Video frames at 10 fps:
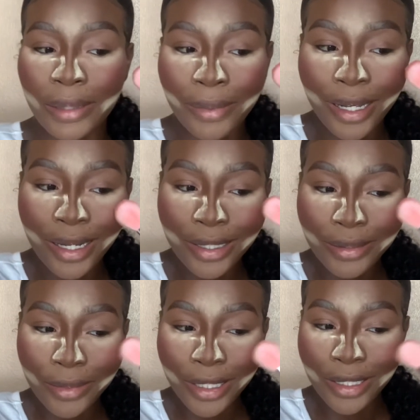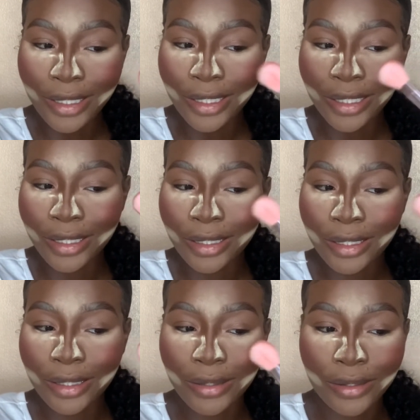apply that to my
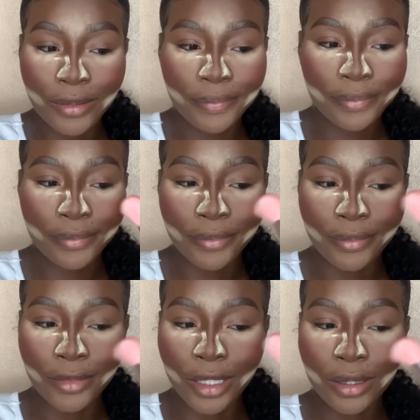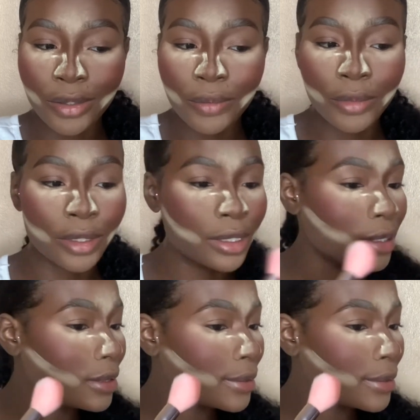cheeks, not too much.